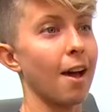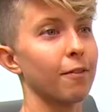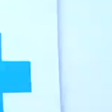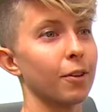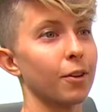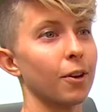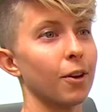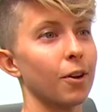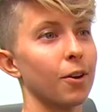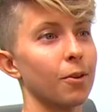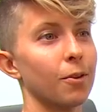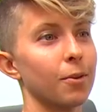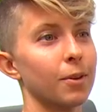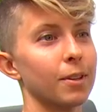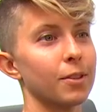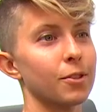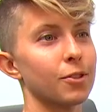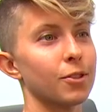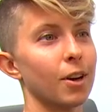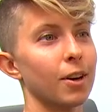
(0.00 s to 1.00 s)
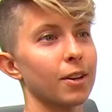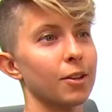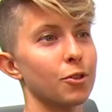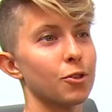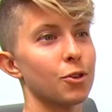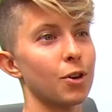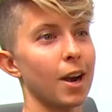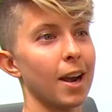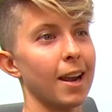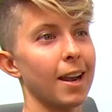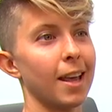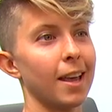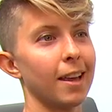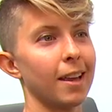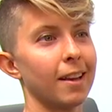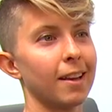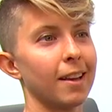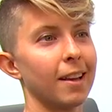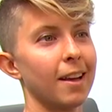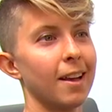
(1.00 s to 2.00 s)
Sydney Rowe is an athlete
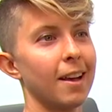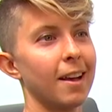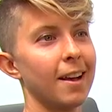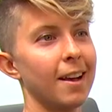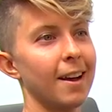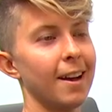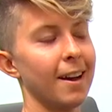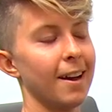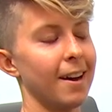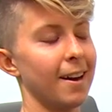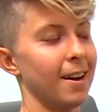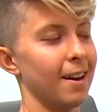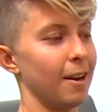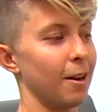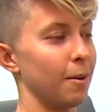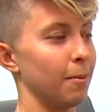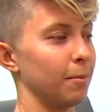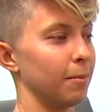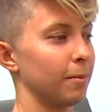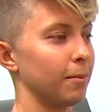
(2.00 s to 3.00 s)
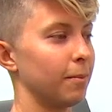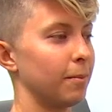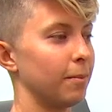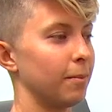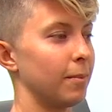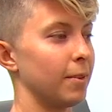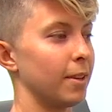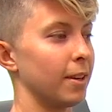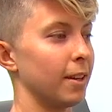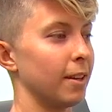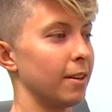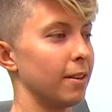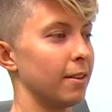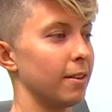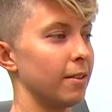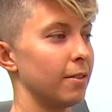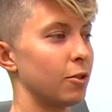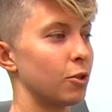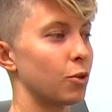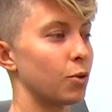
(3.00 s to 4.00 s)
training for the Ironman. Um, the
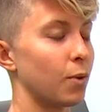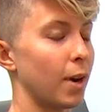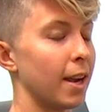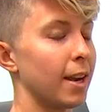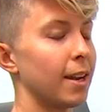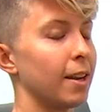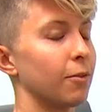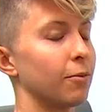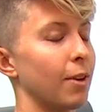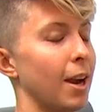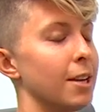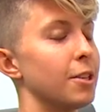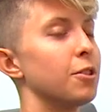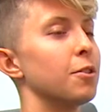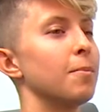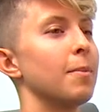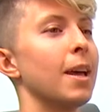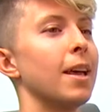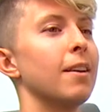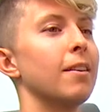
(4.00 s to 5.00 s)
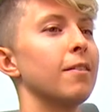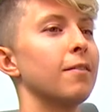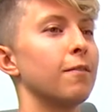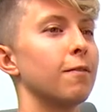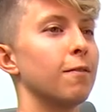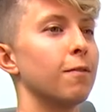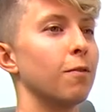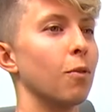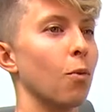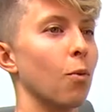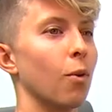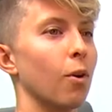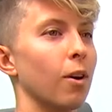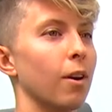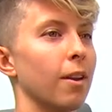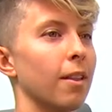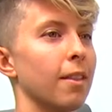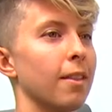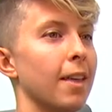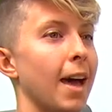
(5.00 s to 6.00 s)
training regimen
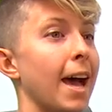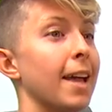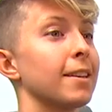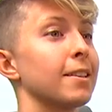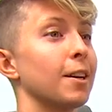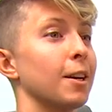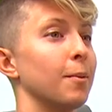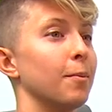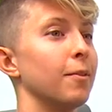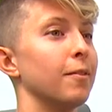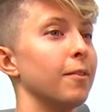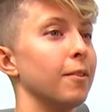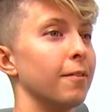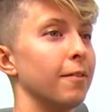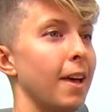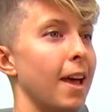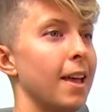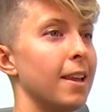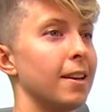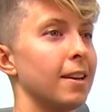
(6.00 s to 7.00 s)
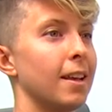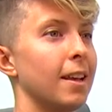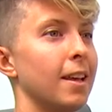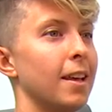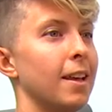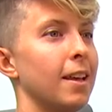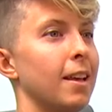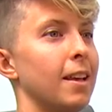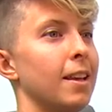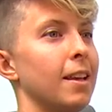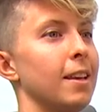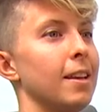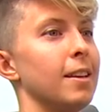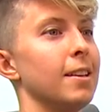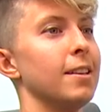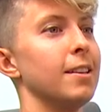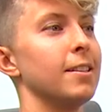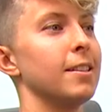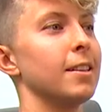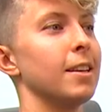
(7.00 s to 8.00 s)
for that type of event
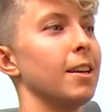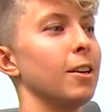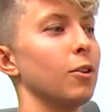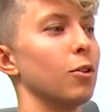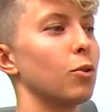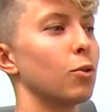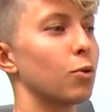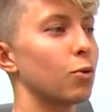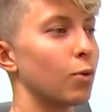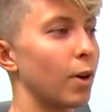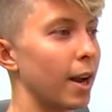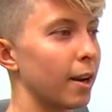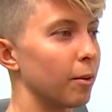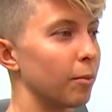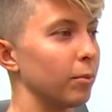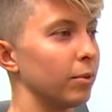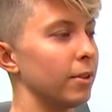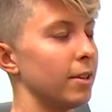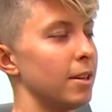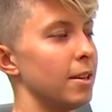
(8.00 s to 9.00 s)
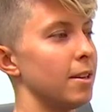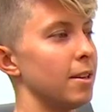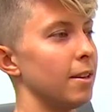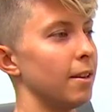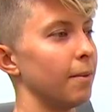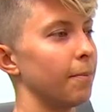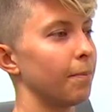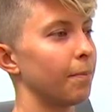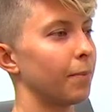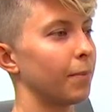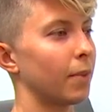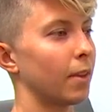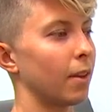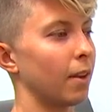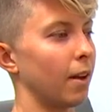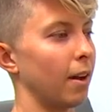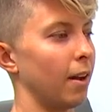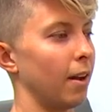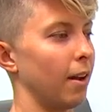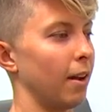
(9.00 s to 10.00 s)
is incredibly,
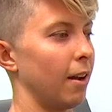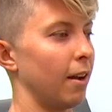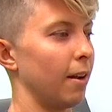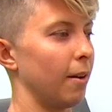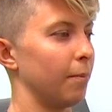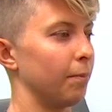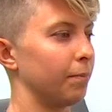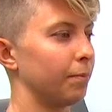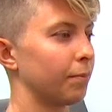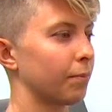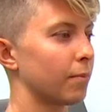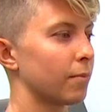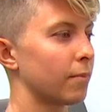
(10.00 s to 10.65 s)
um,